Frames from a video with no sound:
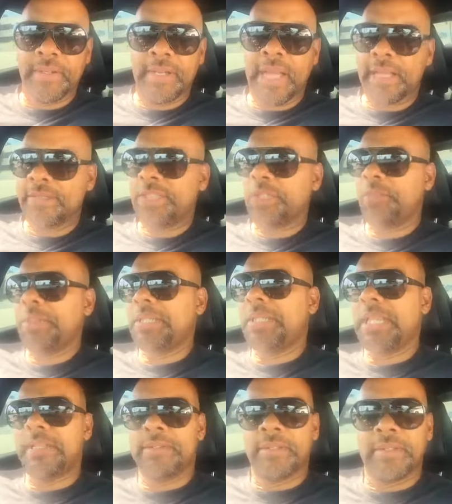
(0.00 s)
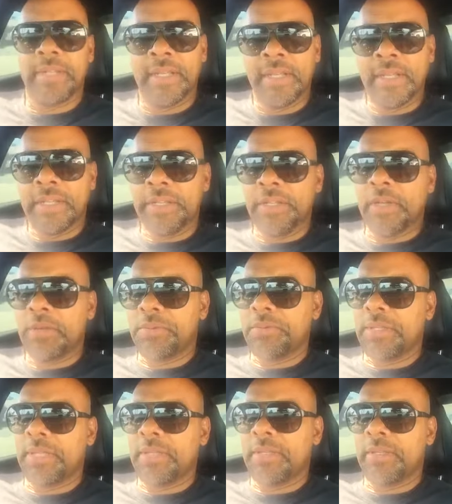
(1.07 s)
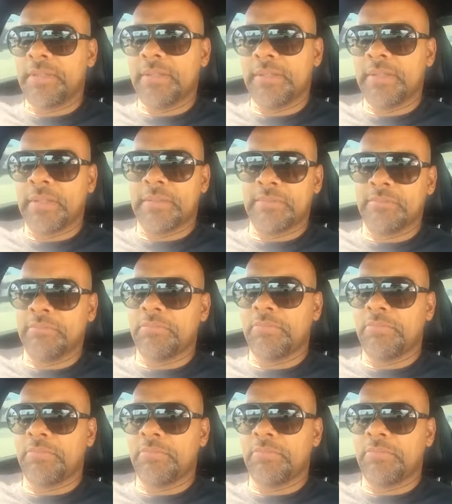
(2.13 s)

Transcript: I'd still be letting, you know, the, you know,